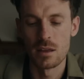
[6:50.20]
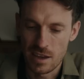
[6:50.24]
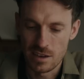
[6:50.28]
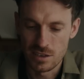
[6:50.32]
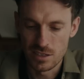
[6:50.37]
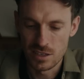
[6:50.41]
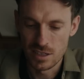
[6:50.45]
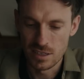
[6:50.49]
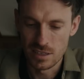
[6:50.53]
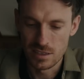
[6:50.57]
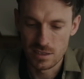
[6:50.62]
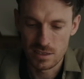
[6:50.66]

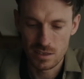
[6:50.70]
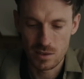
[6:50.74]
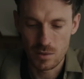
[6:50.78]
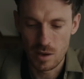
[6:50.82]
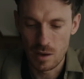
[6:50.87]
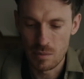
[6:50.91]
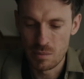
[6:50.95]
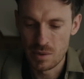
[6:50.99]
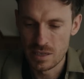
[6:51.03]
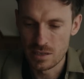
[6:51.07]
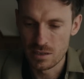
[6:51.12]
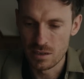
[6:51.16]
as she's
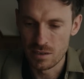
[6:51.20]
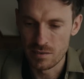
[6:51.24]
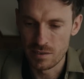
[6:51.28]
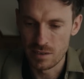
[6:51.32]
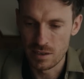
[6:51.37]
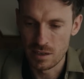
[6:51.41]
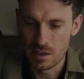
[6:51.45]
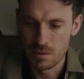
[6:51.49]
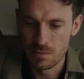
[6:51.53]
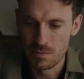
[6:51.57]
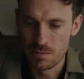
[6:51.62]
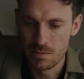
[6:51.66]
quite pissed off
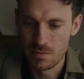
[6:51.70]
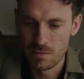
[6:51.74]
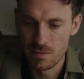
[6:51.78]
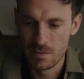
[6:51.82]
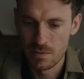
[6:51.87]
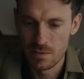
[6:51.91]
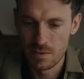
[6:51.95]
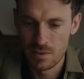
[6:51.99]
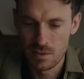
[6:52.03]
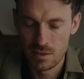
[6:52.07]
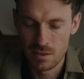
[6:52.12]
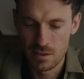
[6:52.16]
at him.
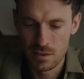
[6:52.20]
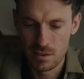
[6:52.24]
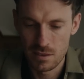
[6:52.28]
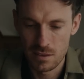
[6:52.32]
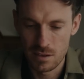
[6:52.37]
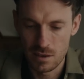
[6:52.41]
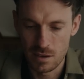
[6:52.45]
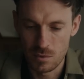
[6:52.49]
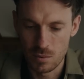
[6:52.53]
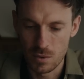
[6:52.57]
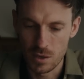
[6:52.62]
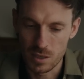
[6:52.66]

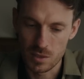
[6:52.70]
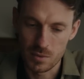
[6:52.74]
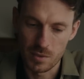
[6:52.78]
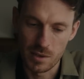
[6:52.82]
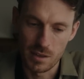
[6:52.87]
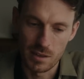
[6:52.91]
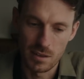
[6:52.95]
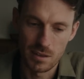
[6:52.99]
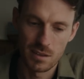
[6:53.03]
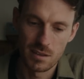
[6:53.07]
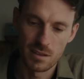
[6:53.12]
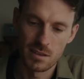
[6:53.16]
It works
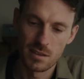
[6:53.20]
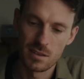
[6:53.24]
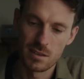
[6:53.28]
well.